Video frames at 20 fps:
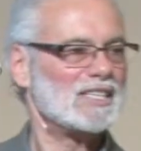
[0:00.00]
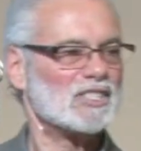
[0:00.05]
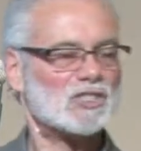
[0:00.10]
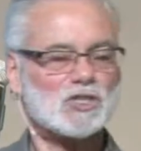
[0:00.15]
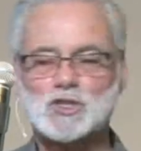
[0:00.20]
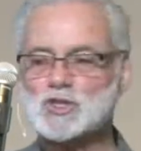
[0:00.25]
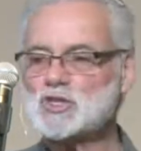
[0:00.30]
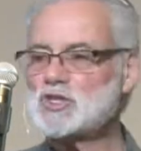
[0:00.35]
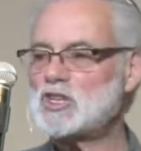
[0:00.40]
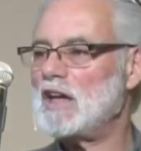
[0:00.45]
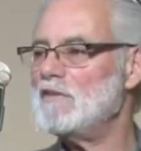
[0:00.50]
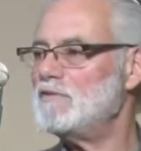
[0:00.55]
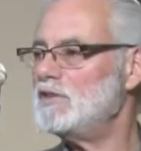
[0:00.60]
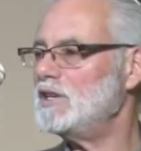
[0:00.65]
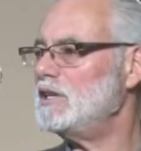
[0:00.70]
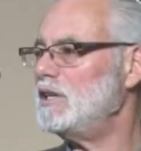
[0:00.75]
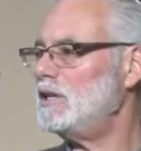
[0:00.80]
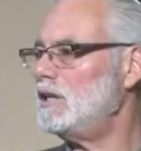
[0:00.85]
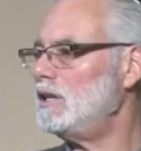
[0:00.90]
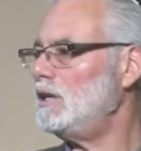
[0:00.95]

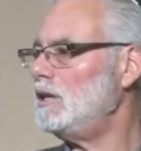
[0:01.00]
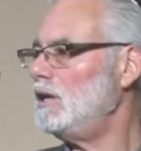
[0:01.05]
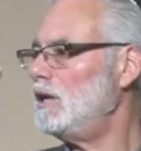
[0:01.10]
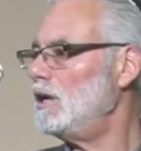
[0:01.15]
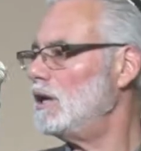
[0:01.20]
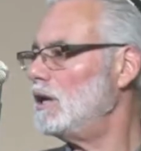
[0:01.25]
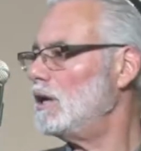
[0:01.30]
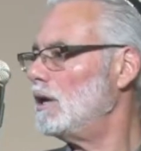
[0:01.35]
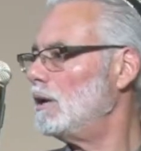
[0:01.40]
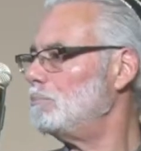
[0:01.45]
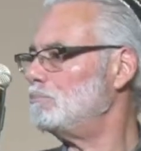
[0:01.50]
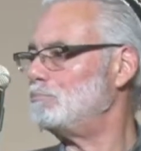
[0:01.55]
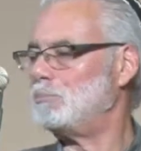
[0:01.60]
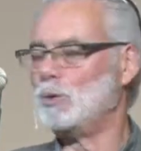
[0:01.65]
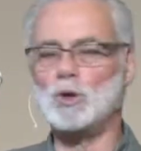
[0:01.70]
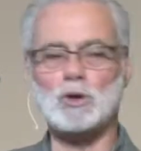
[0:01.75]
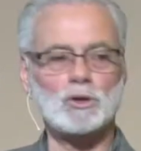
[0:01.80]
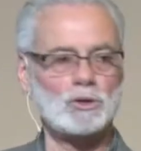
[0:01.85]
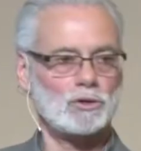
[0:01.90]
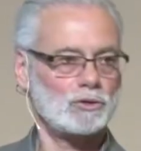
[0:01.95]
70
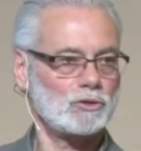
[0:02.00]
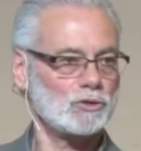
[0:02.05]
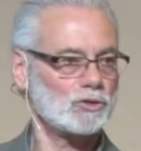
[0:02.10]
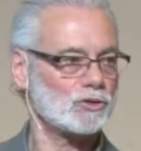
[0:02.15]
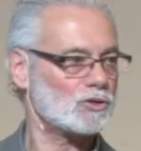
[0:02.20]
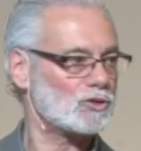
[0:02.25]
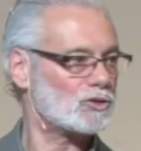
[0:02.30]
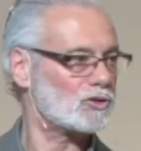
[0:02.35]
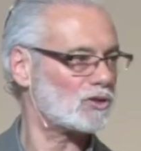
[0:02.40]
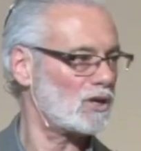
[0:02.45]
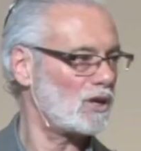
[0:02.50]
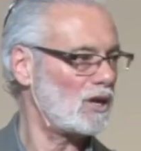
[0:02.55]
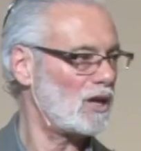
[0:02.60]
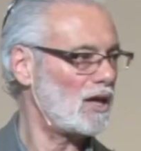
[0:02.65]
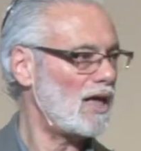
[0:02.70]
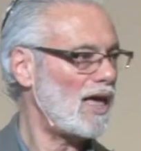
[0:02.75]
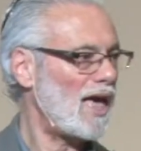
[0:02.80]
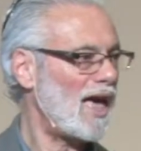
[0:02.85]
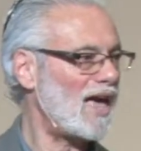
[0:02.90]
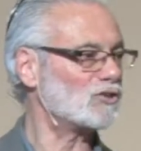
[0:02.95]
bulls
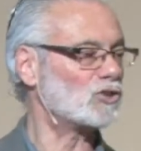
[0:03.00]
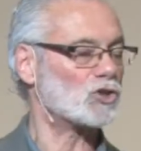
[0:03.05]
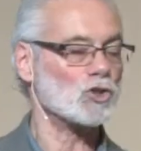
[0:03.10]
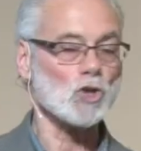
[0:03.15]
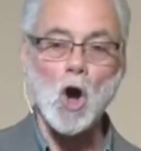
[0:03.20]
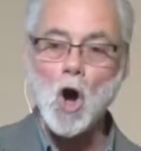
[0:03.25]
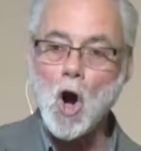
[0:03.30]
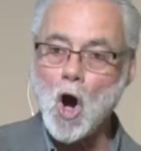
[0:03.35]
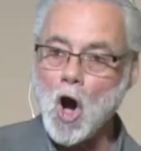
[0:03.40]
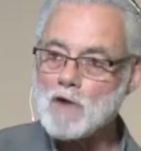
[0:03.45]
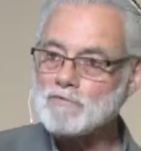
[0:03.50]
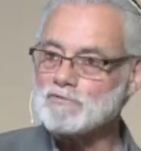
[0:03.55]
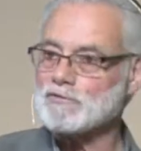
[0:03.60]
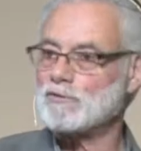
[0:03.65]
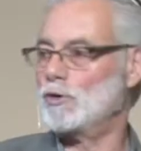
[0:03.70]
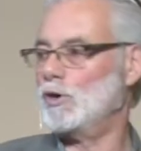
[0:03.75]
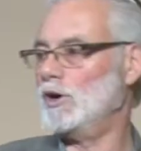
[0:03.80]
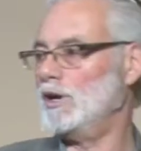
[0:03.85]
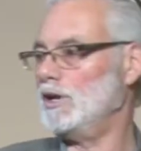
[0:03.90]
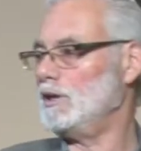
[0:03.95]
as an
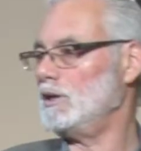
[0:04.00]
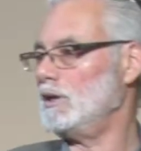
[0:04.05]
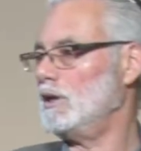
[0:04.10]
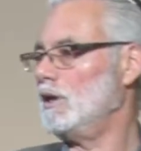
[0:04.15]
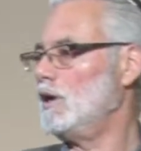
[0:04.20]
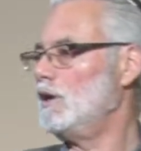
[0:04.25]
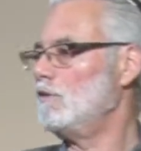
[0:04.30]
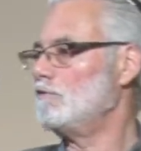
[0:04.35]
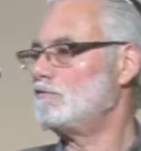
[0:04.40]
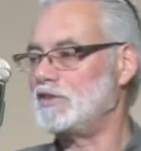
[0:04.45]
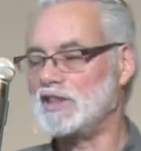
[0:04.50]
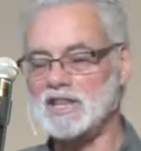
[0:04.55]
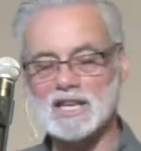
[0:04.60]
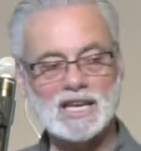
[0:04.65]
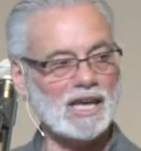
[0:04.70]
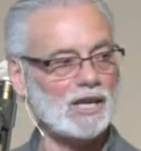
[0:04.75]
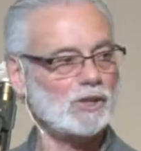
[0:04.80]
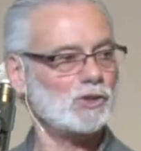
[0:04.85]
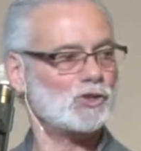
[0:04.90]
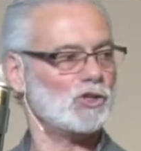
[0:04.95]
offering for the
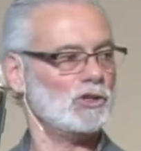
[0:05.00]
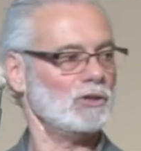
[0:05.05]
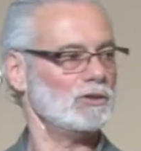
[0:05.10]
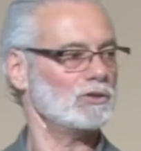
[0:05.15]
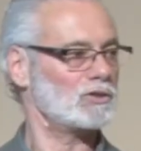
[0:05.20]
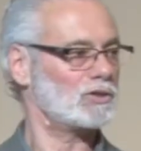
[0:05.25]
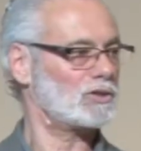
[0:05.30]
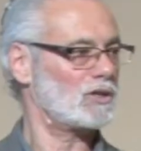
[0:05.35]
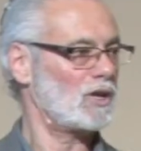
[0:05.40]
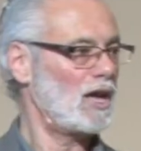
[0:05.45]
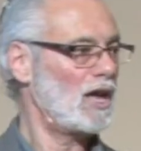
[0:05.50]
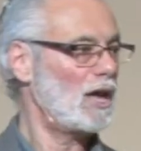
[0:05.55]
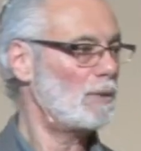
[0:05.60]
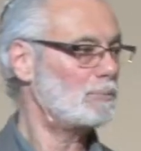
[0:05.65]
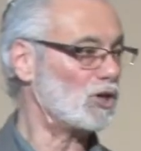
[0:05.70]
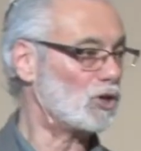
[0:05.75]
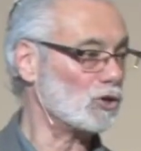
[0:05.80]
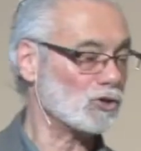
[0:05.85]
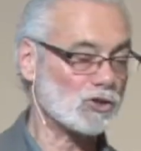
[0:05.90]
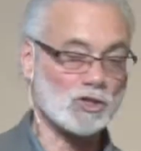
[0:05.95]
nations.
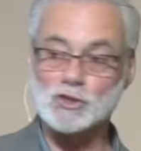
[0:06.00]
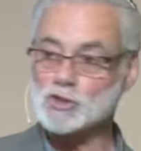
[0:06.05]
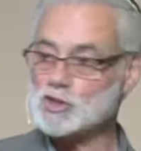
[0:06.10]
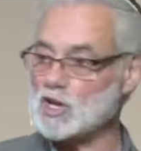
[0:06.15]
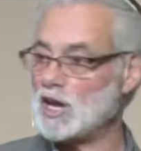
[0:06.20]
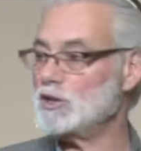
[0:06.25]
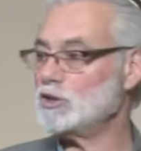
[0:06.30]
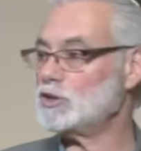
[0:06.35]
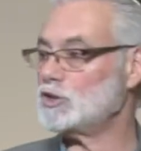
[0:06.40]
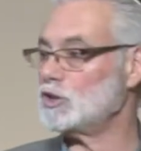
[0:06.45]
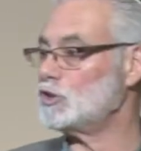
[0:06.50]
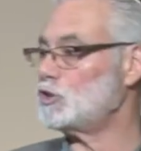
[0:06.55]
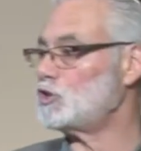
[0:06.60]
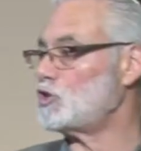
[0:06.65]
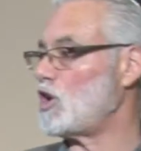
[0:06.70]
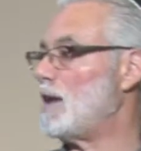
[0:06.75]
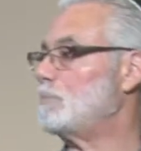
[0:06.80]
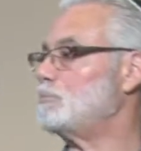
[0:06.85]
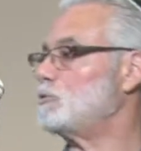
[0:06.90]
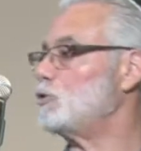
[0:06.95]
Because in Genesis
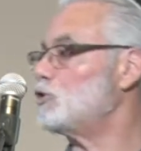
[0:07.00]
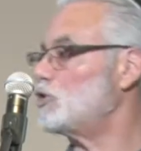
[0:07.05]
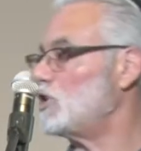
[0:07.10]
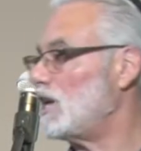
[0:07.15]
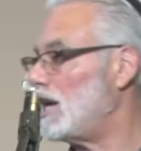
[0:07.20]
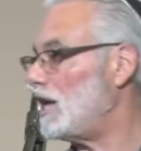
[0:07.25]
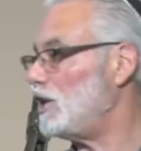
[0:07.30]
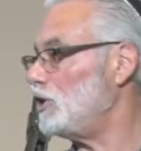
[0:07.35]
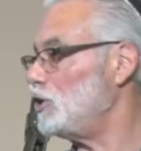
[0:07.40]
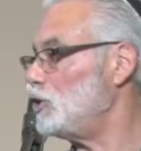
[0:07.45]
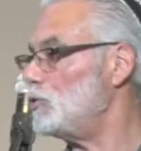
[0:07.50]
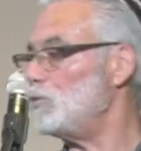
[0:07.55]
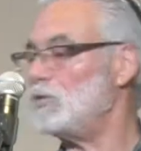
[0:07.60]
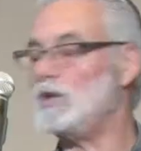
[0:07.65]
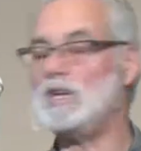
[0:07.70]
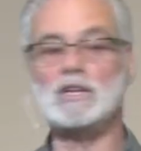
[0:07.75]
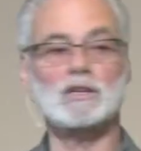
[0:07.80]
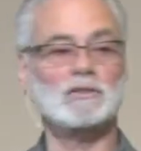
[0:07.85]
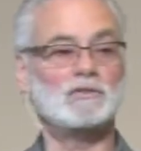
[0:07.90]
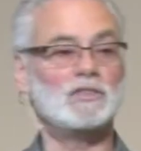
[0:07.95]
chapter 10, you
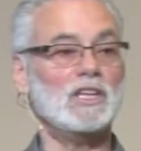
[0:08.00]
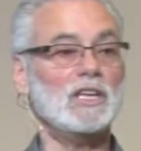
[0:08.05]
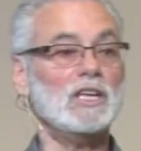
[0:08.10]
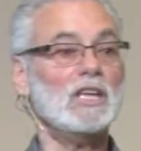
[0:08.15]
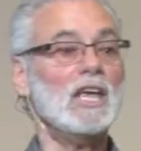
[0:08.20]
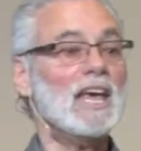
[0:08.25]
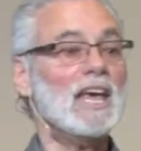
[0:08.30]
read of the